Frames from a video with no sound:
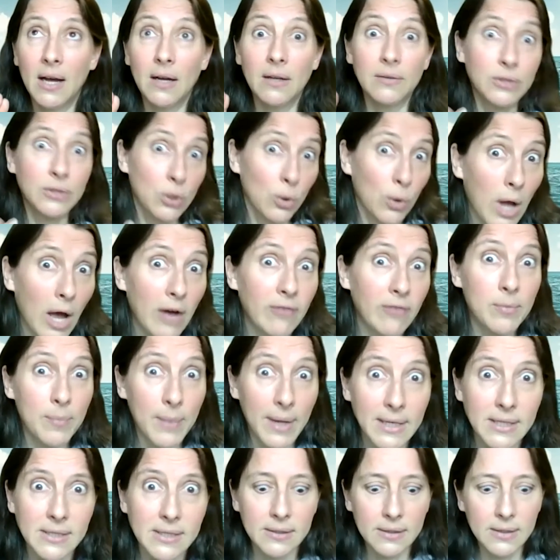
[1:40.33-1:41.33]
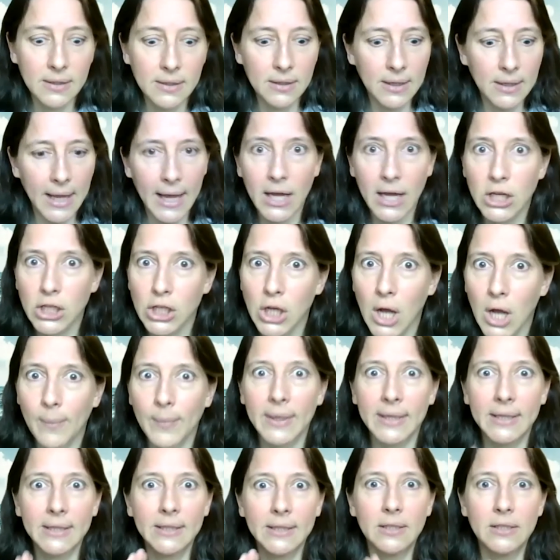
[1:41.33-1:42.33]
so governmental,
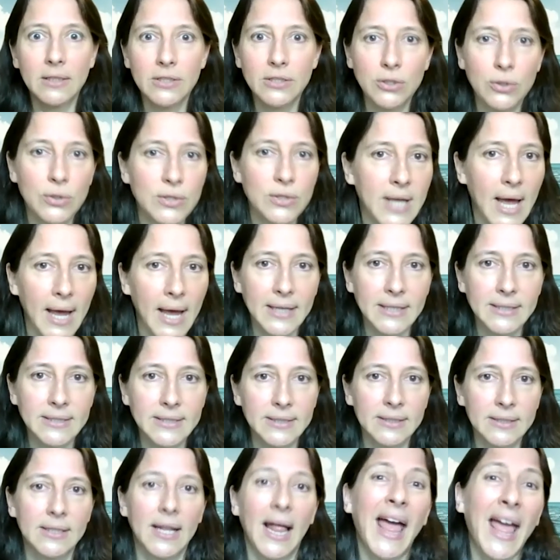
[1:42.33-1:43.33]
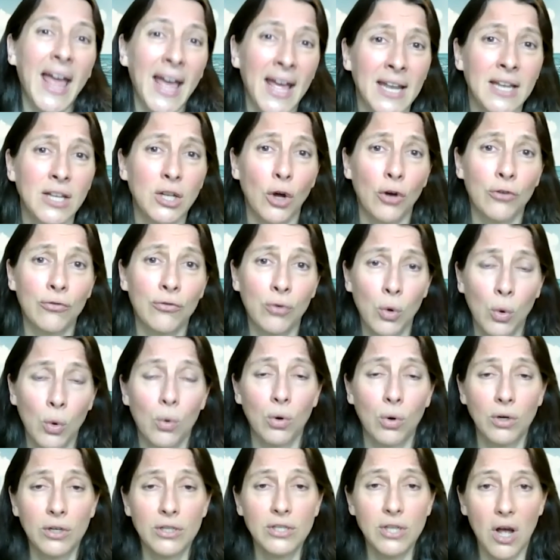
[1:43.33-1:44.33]
economical, societal, and of
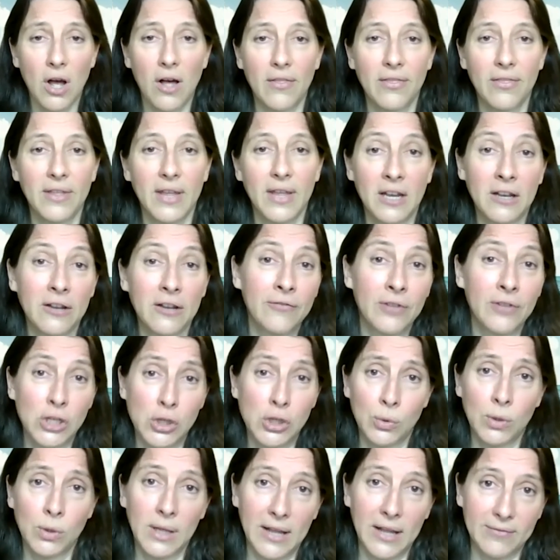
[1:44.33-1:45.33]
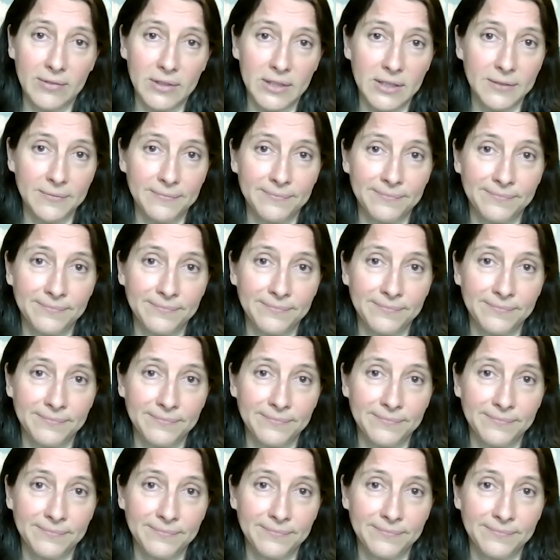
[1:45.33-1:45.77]
course on the individual level.